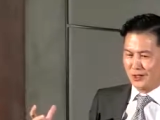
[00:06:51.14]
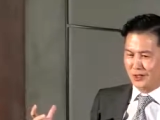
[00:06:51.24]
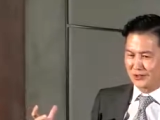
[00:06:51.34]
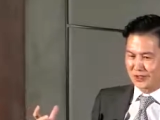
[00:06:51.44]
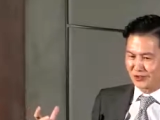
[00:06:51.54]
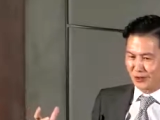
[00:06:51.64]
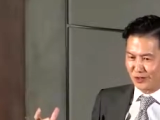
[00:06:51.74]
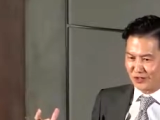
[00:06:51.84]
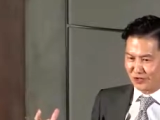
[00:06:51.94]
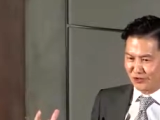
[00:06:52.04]
in downtown
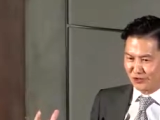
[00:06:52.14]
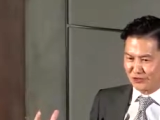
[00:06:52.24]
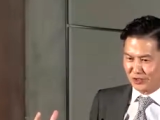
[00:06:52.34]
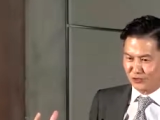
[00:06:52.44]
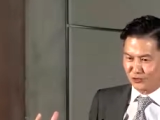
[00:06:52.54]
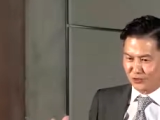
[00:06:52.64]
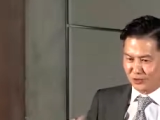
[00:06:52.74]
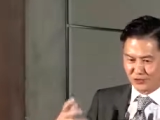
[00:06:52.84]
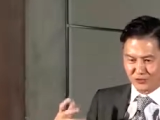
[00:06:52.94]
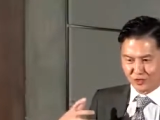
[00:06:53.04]
Los Angeles into
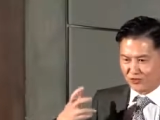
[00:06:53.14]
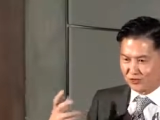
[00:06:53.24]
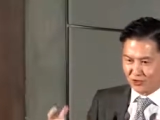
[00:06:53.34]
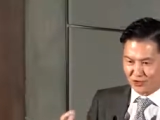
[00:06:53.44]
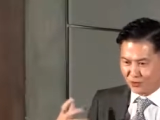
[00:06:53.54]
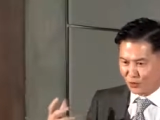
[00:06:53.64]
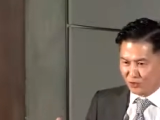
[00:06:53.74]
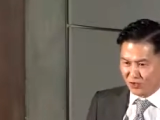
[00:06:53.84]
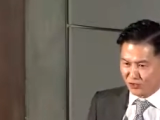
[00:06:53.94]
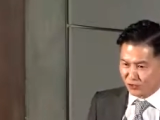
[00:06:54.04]
this destination
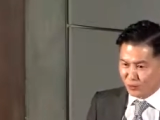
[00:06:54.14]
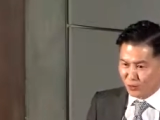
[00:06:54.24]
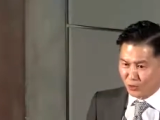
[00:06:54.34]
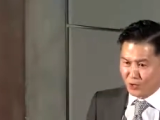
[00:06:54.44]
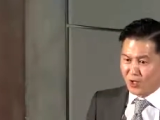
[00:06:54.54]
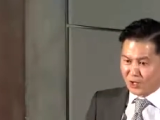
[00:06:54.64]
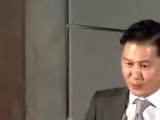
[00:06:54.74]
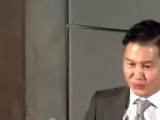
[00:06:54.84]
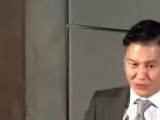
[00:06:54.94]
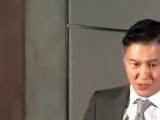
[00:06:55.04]
with Majordomo,
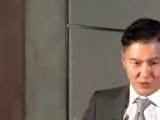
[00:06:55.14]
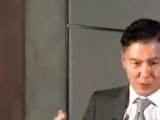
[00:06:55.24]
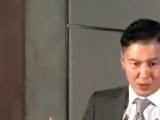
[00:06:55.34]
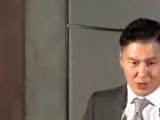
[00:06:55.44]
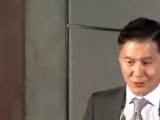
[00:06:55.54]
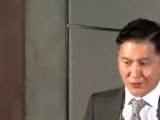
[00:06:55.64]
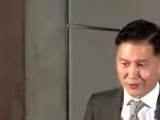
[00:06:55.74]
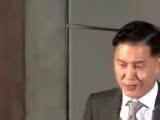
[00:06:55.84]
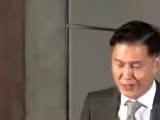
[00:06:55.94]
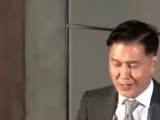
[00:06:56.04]
Apotheke Bar, and all
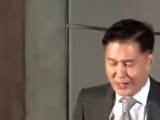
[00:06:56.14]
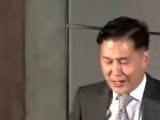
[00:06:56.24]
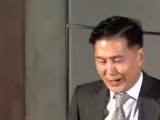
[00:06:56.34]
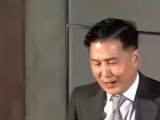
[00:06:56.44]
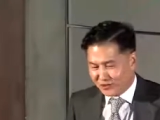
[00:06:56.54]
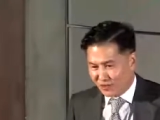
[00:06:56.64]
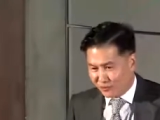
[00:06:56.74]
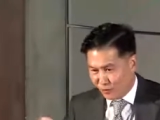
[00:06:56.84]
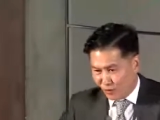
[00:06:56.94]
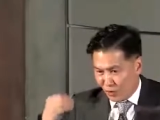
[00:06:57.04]
that? I said,
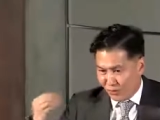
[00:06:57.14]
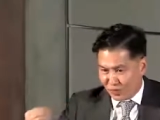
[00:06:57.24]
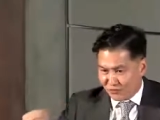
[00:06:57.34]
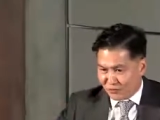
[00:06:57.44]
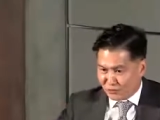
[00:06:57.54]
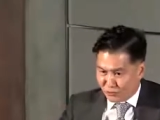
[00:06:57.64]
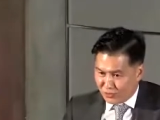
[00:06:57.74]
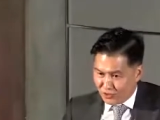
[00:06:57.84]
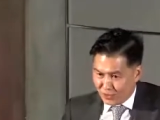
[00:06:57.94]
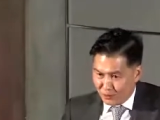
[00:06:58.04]
from your point of view, it's
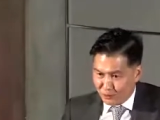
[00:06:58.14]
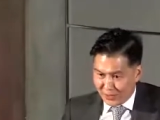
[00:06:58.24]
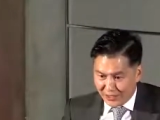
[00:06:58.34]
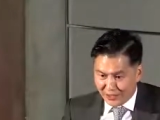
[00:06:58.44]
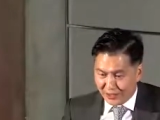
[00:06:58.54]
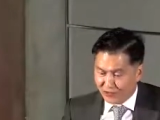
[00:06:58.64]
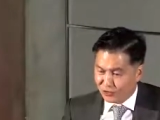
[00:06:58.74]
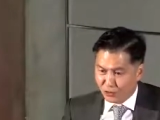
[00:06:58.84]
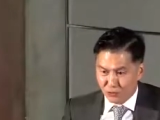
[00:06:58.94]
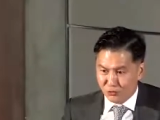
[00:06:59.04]
risky, but I think it's
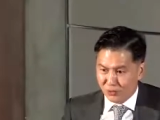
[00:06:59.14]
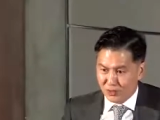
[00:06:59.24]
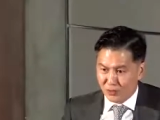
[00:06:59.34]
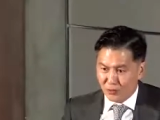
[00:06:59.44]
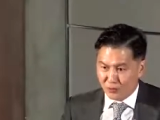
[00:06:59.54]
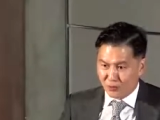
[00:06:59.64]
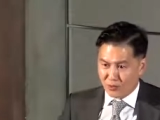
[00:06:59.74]
totally